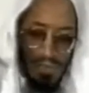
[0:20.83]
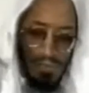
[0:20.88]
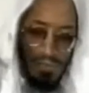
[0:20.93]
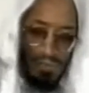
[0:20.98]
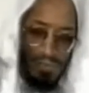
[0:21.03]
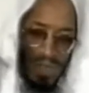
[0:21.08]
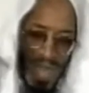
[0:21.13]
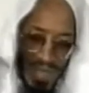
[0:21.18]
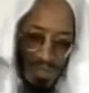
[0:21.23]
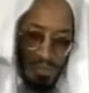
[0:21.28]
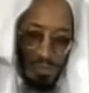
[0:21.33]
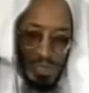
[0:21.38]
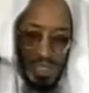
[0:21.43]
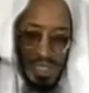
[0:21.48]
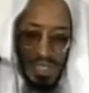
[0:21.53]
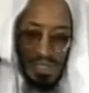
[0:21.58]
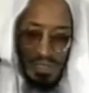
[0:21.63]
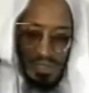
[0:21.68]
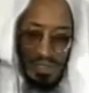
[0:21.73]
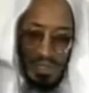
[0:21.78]
and
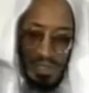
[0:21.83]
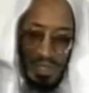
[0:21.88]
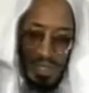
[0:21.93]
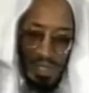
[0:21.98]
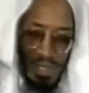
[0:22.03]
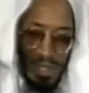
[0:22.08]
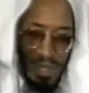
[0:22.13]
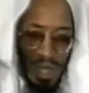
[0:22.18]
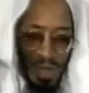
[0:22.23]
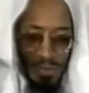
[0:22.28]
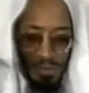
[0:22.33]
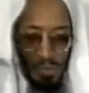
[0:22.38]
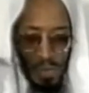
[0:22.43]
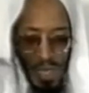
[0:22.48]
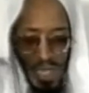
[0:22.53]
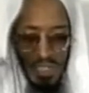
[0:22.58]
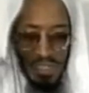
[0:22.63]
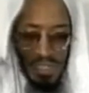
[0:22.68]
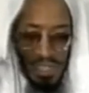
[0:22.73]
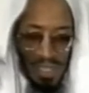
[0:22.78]
faculties of
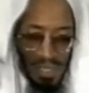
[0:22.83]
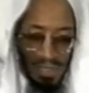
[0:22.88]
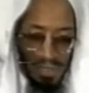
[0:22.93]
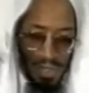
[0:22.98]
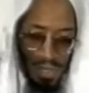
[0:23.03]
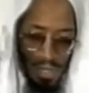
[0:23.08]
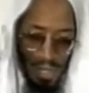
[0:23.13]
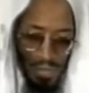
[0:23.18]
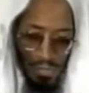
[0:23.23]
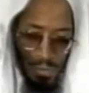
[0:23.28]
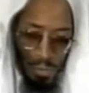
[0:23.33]
reasoning,